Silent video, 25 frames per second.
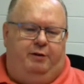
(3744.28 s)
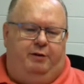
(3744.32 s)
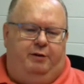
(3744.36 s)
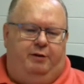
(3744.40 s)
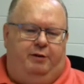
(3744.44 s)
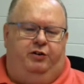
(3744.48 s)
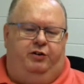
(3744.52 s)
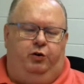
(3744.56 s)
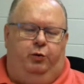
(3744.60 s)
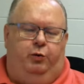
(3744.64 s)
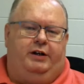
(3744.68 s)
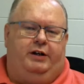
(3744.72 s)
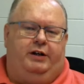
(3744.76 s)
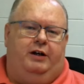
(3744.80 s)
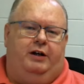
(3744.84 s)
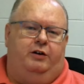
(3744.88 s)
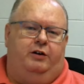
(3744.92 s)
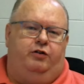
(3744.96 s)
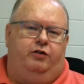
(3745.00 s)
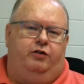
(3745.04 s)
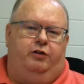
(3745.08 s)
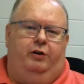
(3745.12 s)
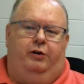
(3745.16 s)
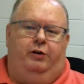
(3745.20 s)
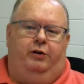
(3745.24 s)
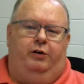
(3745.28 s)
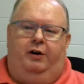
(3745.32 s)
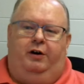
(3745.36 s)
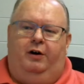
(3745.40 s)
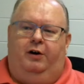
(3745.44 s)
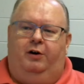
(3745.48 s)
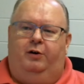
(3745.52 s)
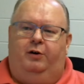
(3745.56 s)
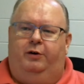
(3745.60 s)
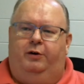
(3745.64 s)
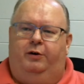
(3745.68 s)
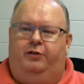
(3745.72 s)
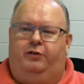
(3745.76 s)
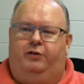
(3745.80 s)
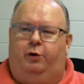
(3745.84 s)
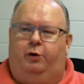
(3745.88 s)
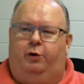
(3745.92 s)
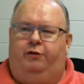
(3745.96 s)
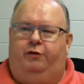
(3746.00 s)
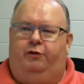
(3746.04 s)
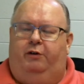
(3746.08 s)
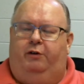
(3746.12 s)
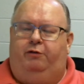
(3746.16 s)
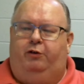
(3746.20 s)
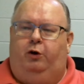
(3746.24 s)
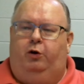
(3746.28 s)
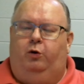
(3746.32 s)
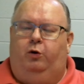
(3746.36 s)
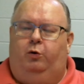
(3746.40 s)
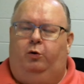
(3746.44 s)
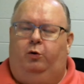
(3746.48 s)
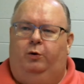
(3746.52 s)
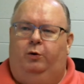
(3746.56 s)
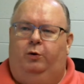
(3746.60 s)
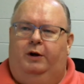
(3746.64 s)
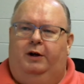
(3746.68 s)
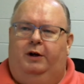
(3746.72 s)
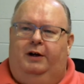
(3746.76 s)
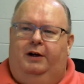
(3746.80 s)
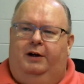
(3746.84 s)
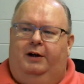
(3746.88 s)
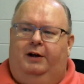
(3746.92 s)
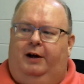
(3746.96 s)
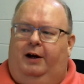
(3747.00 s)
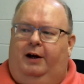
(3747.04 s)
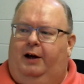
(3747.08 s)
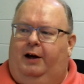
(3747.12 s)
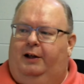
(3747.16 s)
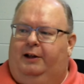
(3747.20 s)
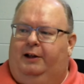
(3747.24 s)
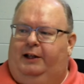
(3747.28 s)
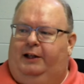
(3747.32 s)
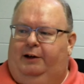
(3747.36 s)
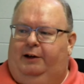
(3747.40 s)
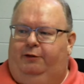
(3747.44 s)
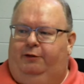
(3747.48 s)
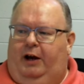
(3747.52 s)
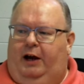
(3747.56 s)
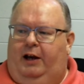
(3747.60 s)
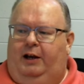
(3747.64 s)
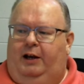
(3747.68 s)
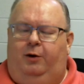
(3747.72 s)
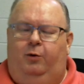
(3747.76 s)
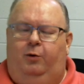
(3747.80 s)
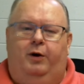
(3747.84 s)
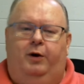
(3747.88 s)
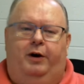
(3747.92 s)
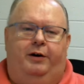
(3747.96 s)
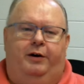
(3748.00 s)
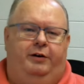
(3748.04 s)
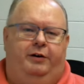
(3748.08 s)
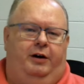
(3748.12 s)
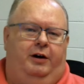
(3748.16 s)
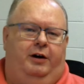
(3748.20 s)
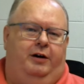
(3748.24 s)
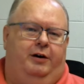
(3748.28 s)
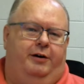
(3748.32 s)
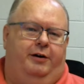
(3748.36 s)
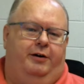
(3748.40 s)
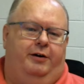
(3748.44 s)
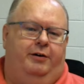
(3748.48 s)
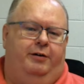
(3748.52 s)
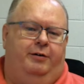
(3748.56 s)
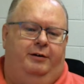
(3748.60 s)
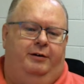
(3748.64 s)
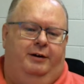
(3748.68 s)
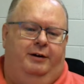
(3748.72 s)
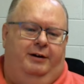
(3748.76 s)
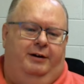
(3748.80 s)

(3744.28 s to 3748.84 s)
been to Ricky's studio, and so if you live anywhere near